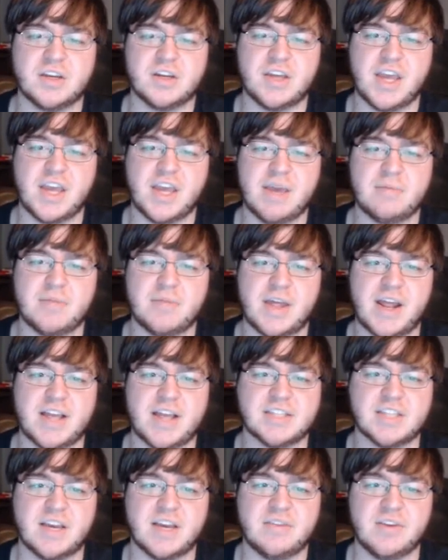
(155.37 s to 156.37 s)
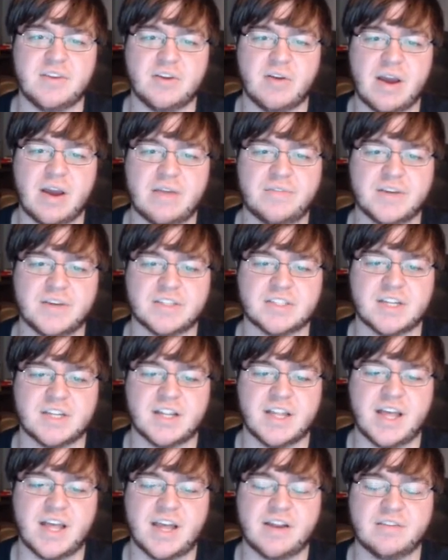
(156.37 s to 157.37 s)
game that has heavy graphics and a
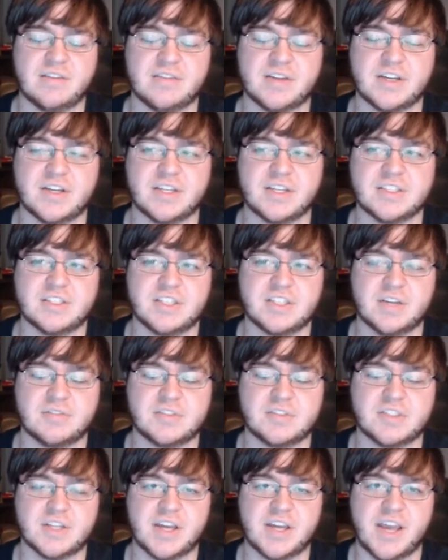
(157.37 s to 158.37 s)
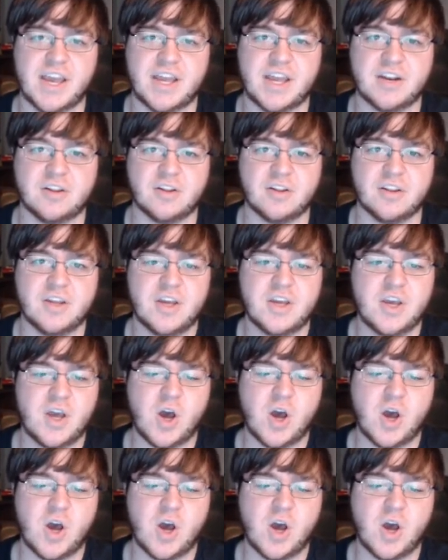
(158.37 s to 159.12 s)
lot of uh, stuff to handle,